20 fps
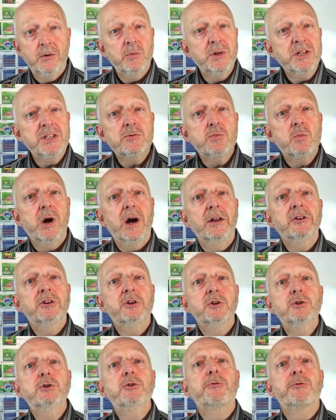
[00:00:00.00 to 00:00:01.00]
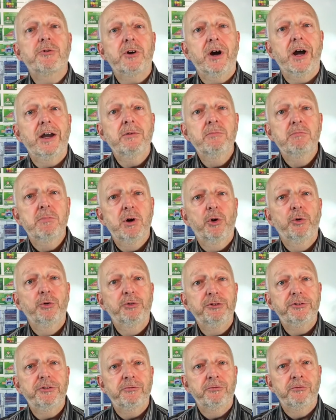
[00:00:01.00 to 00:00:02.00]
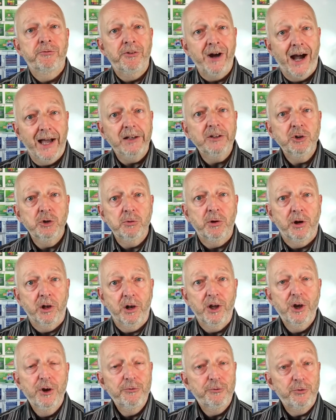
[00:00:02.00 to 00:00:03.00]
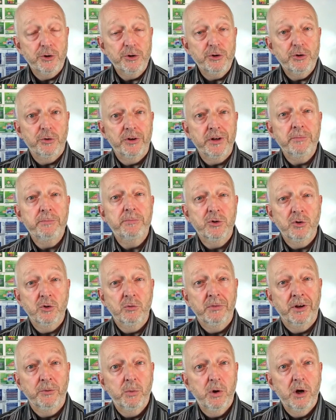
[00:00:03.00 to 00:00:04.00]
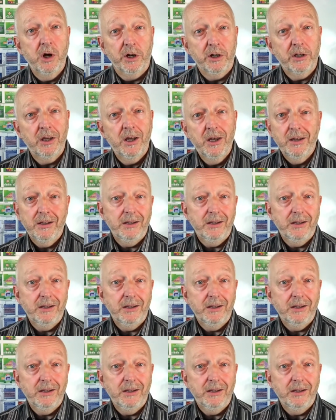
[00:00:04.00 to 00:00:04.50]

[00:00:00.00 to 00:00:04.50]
and which one do you find most valuable for your improvement work?